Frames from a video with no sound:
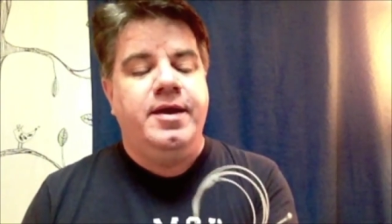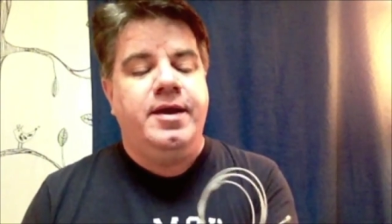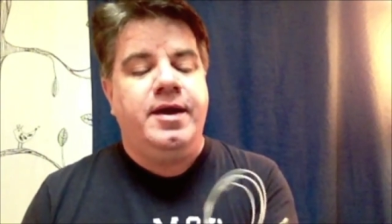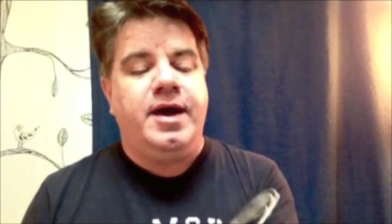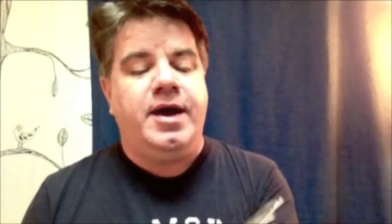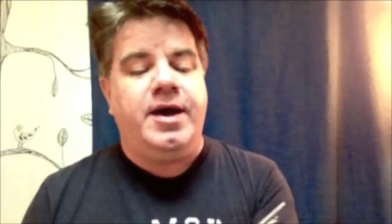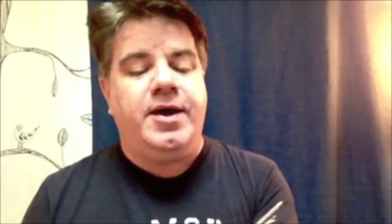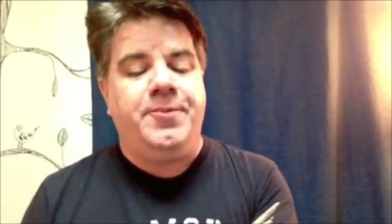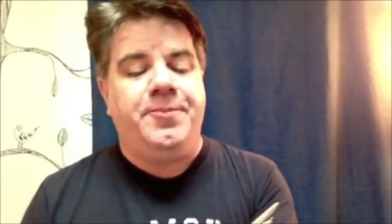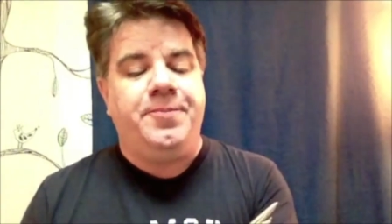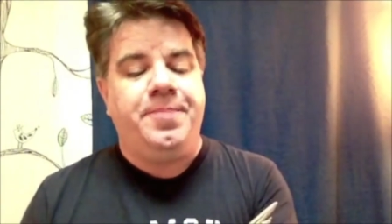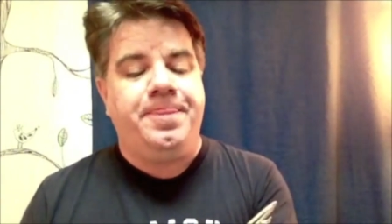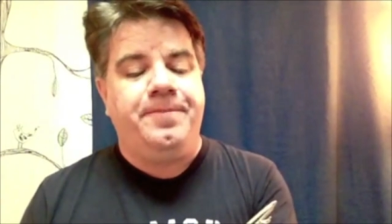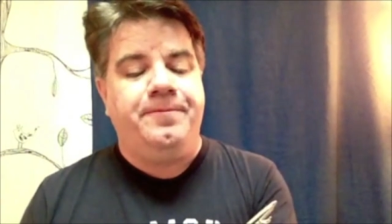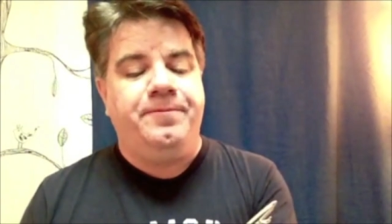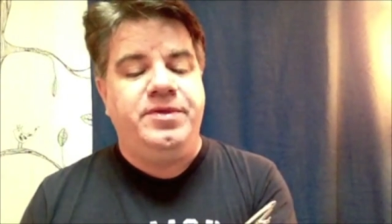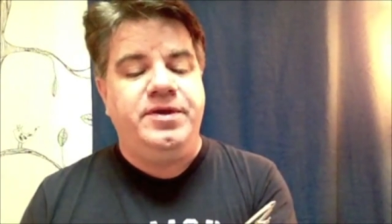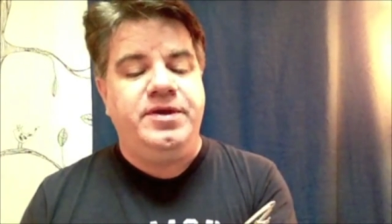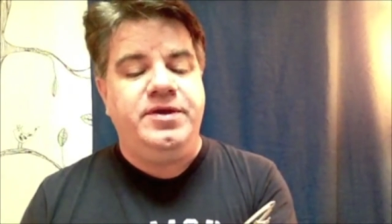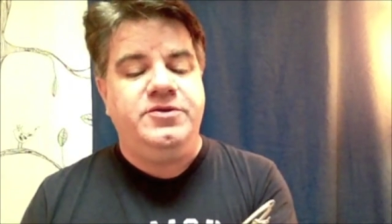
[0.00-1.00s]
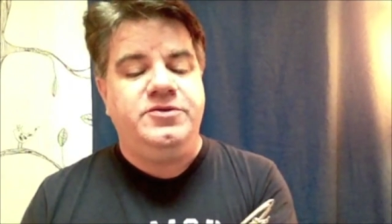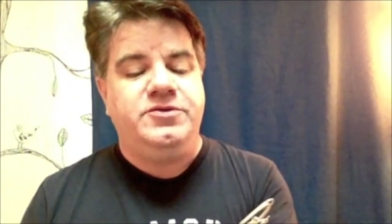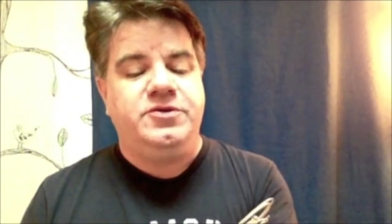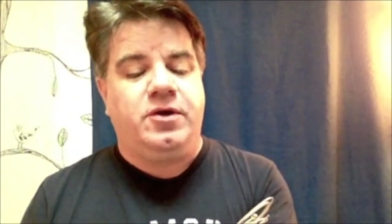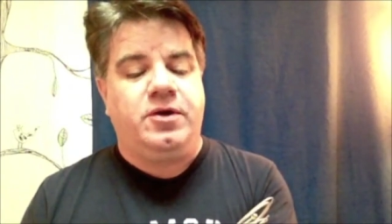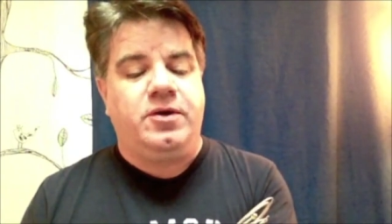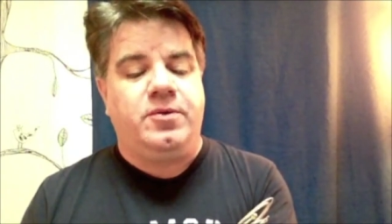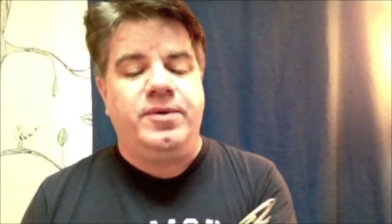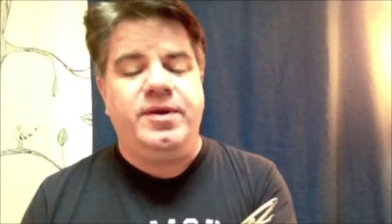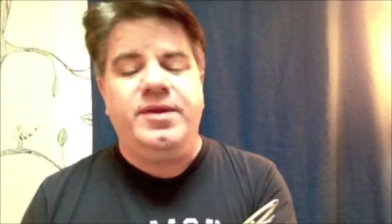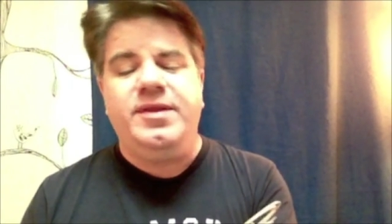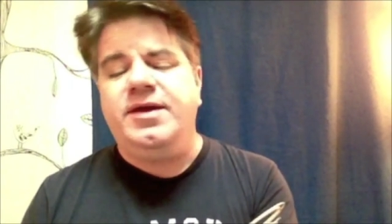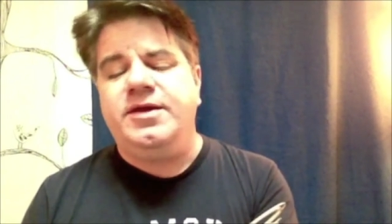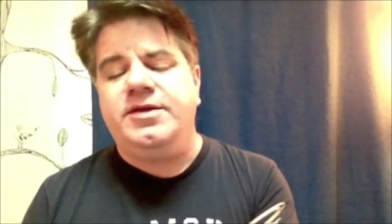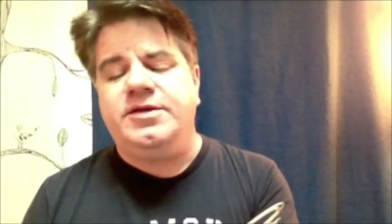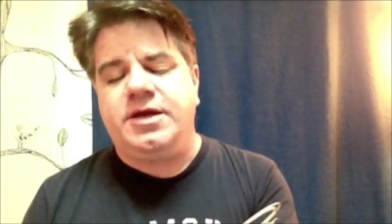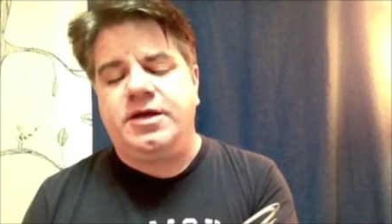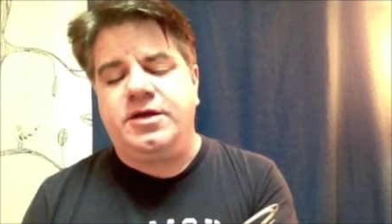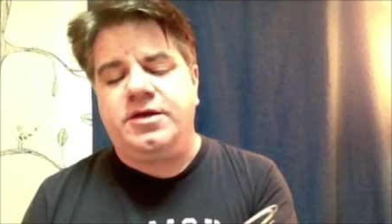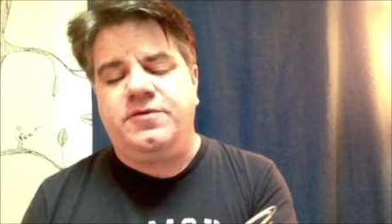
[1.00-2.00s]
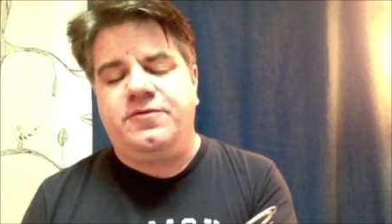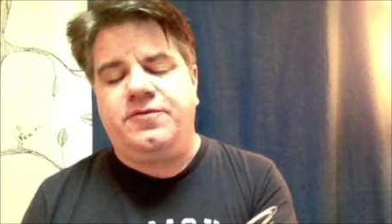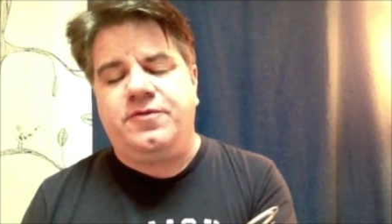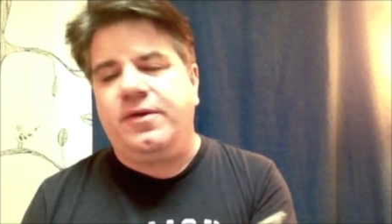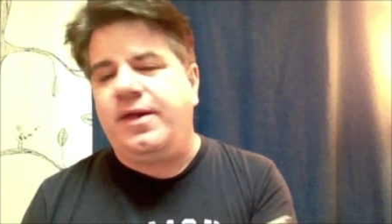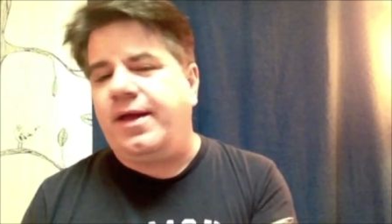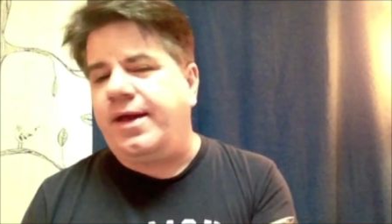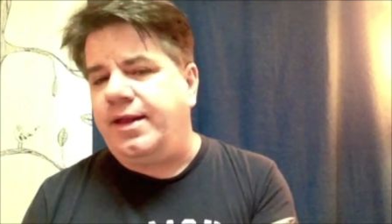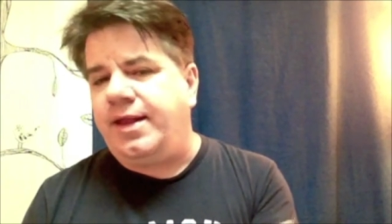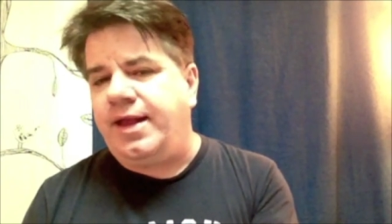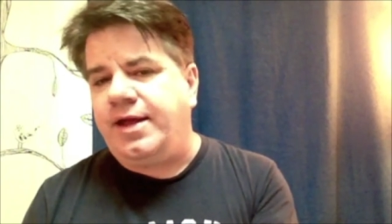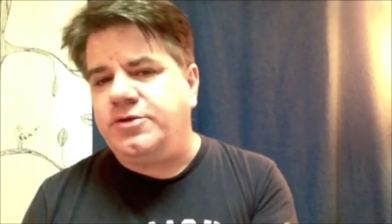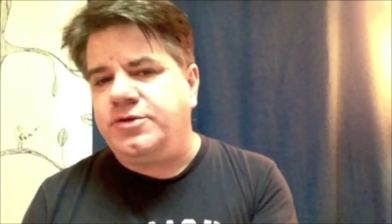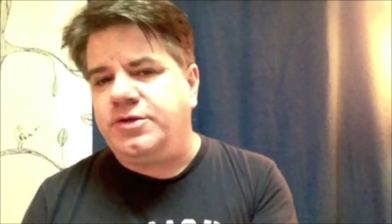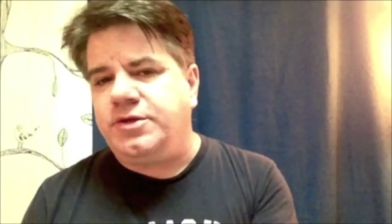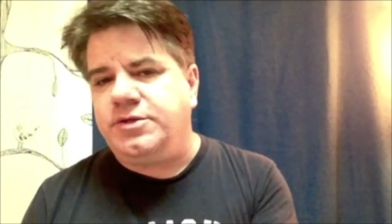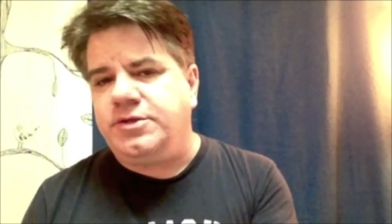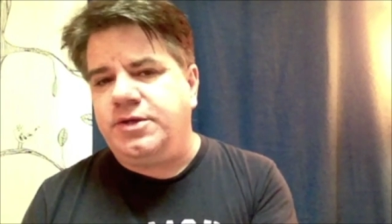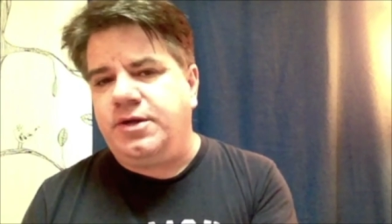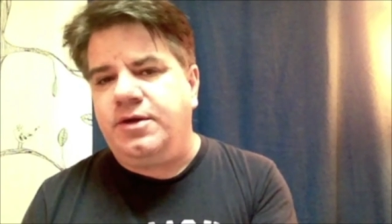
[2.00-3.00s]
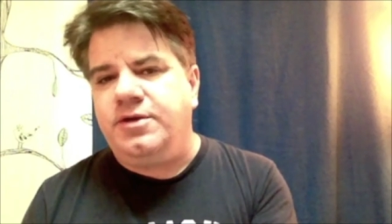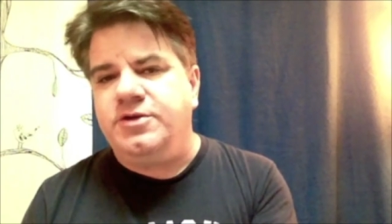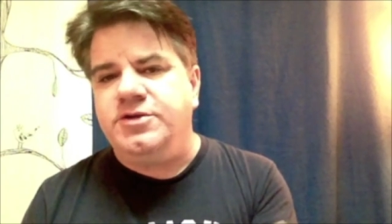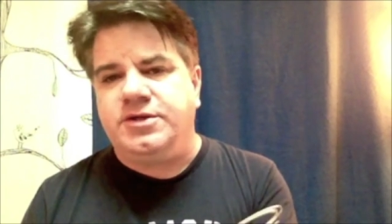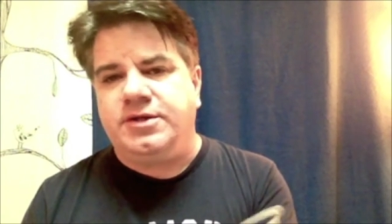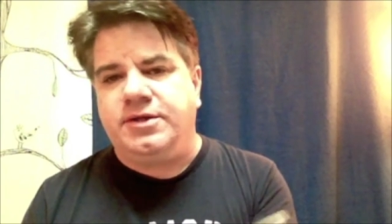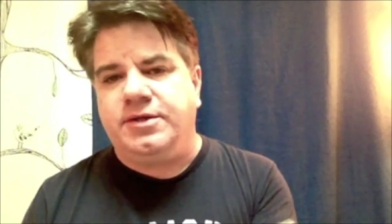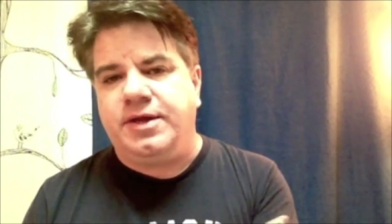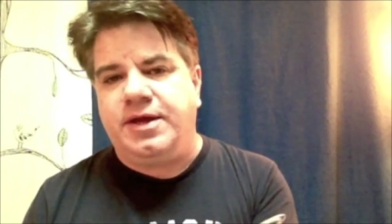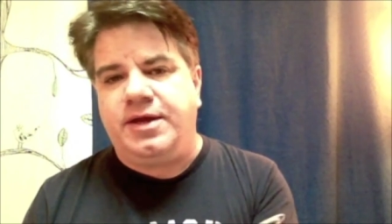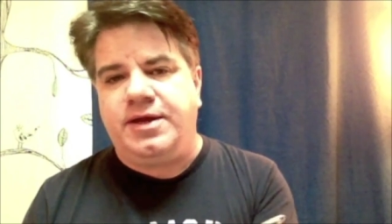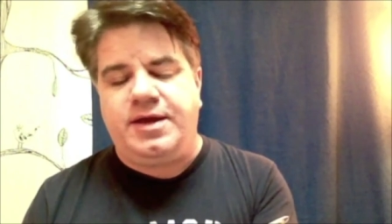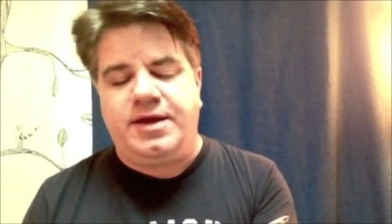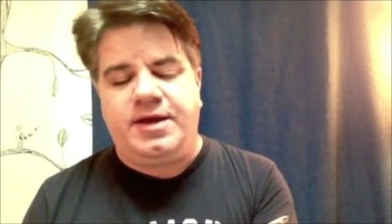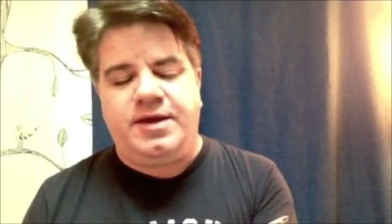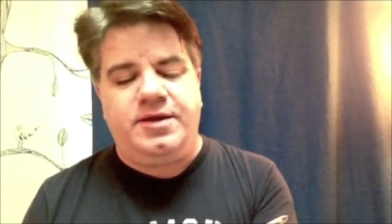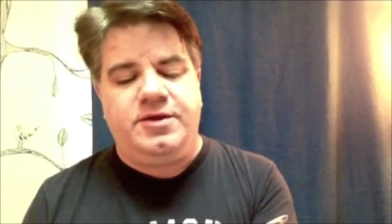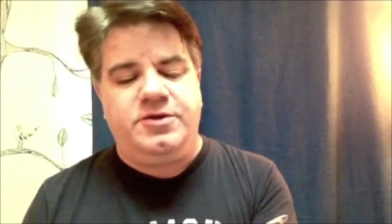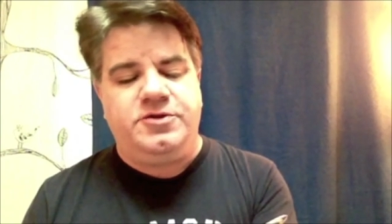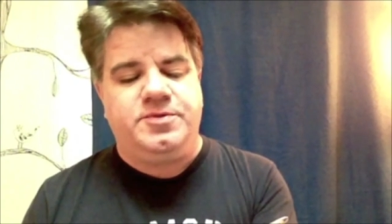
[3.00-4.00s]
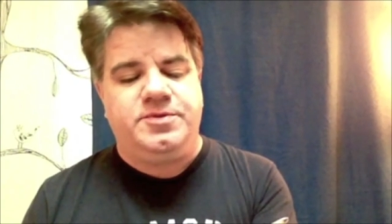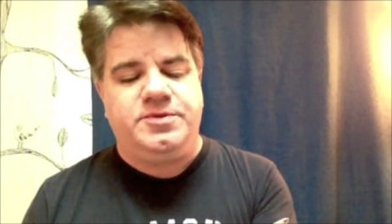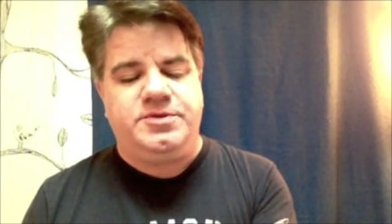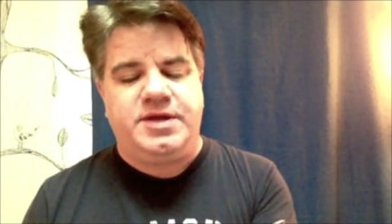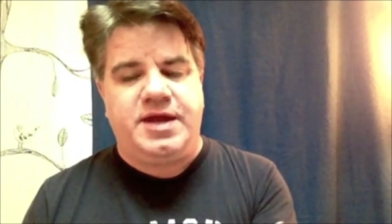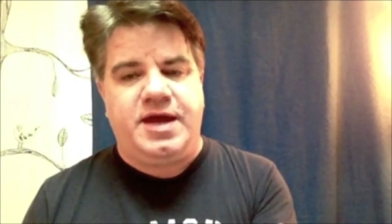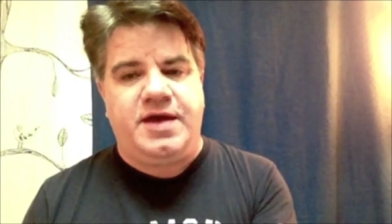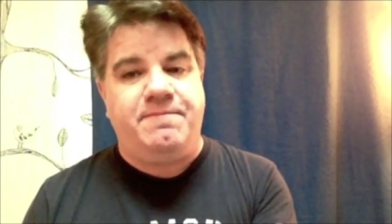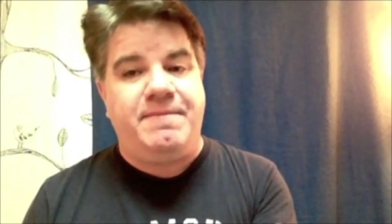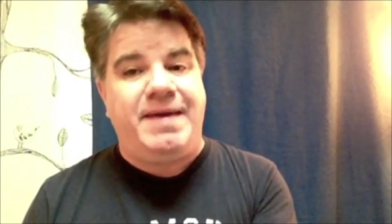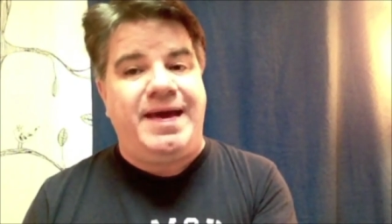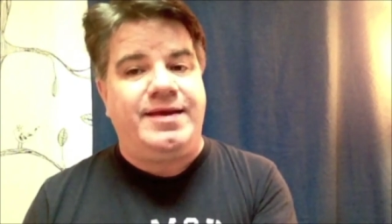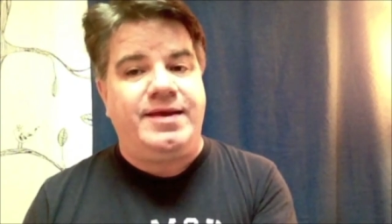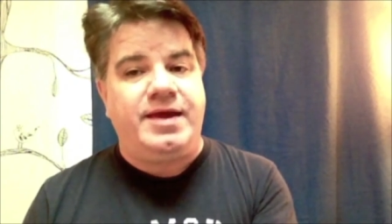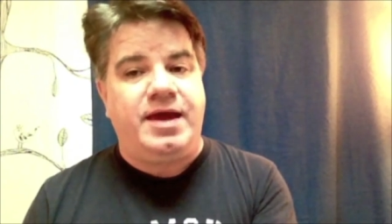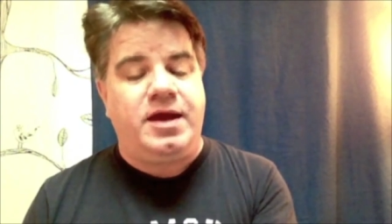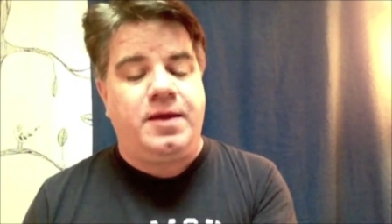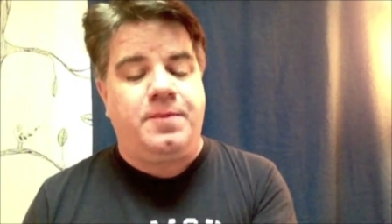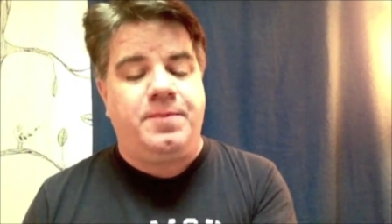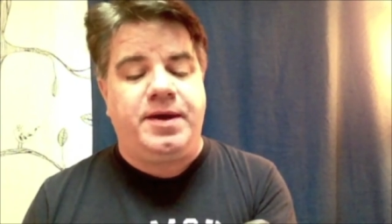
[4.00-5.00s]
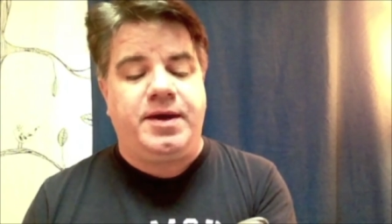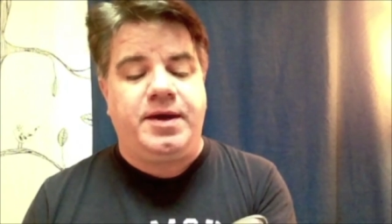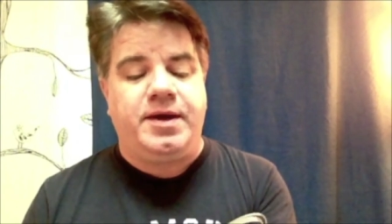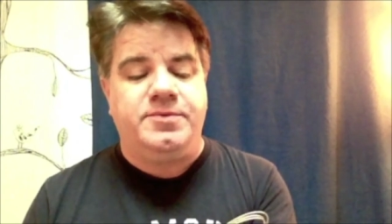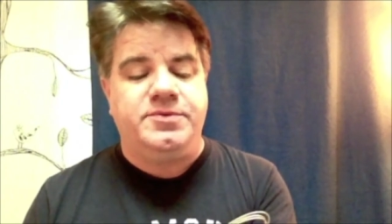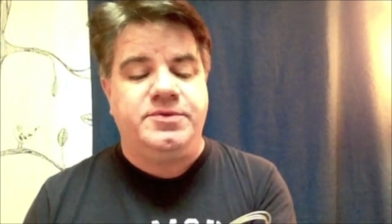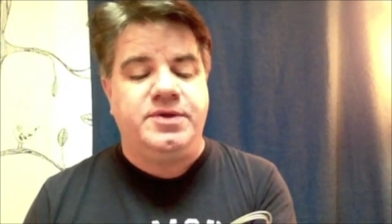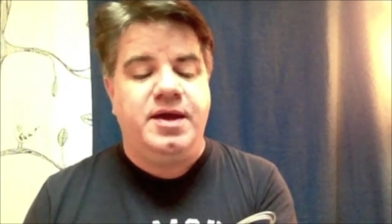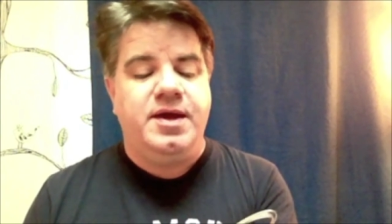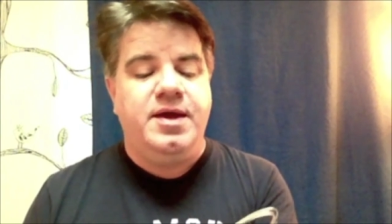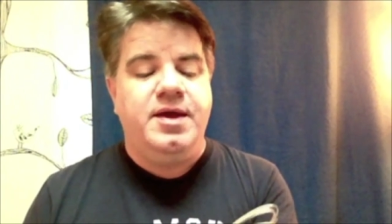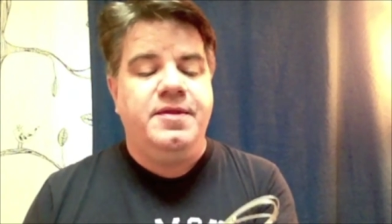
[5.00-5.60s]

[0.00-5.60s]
Um, these are really intended for like electric guitars and, and, instruments that have magnetic pickups.